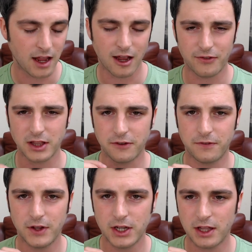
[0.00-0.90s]
I think
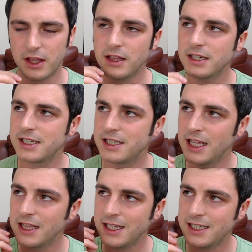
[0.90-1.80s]
the
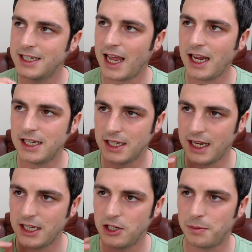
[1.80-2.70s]
thing that stays
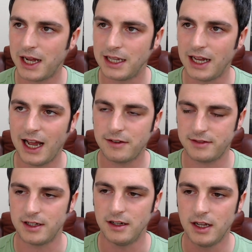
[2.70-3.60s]
in your palate
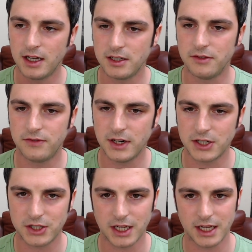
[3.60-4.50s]
after you've
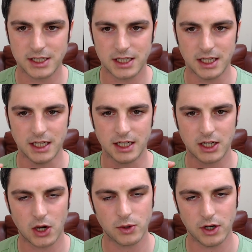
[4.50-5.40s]
finished it is the
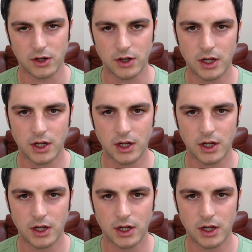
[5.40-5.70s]
coconut.